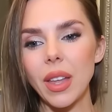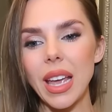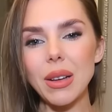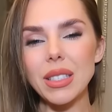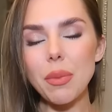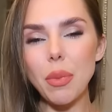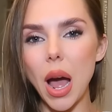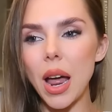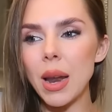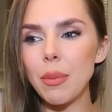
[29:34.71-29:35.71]
it's
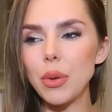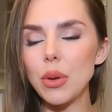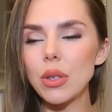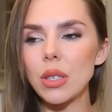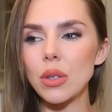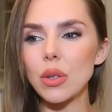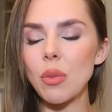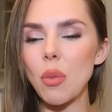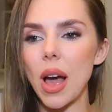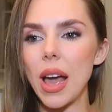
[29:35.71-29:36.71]
an abuse in
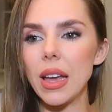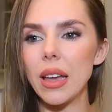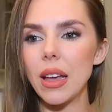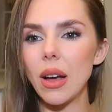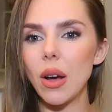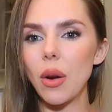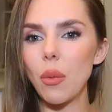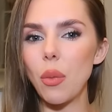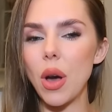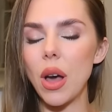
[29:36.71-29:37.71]
some way
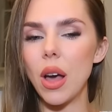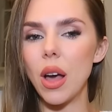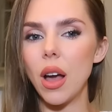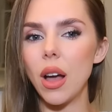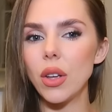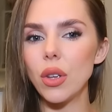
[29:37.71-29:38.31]
where